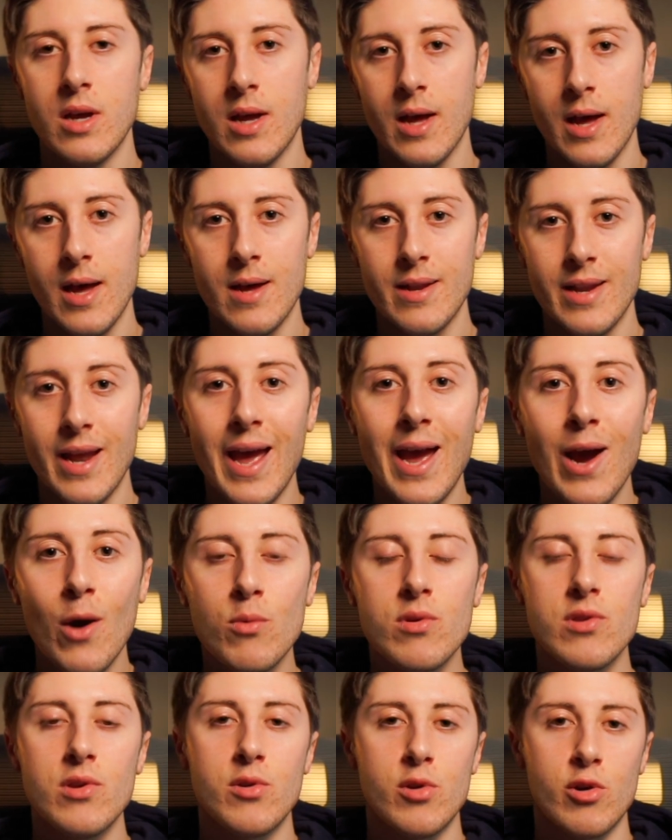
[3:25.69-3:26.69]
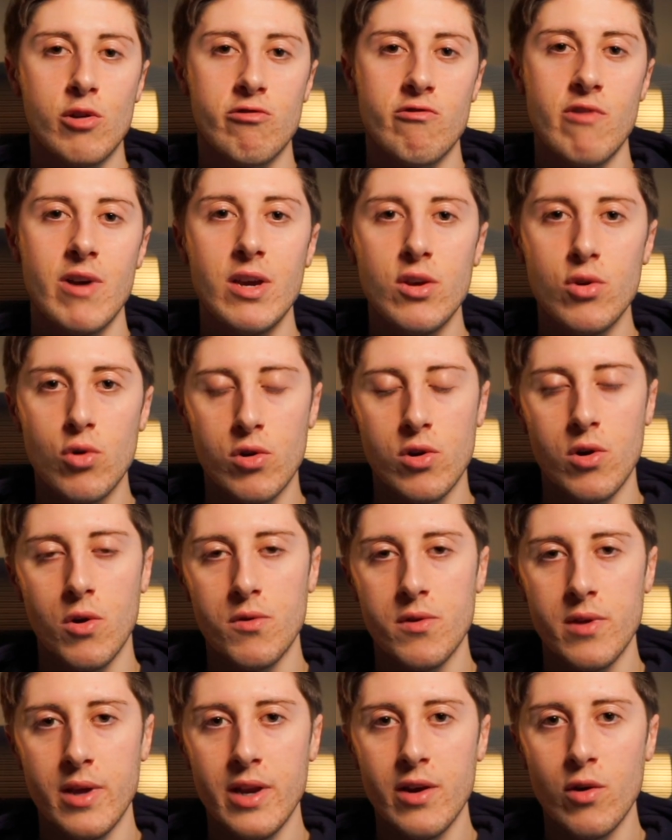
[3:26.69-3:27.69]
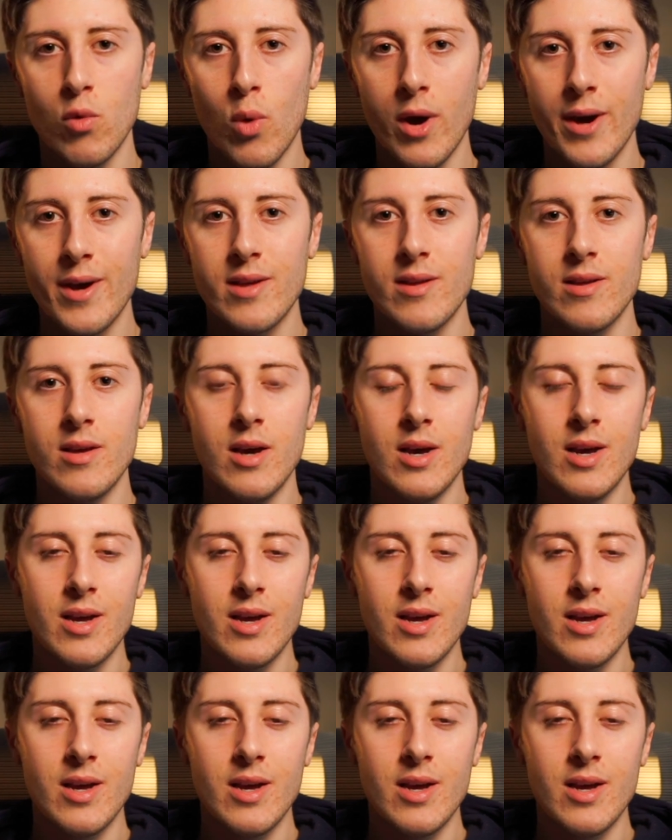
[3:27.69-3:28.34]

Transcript: that helps you to create your content in a way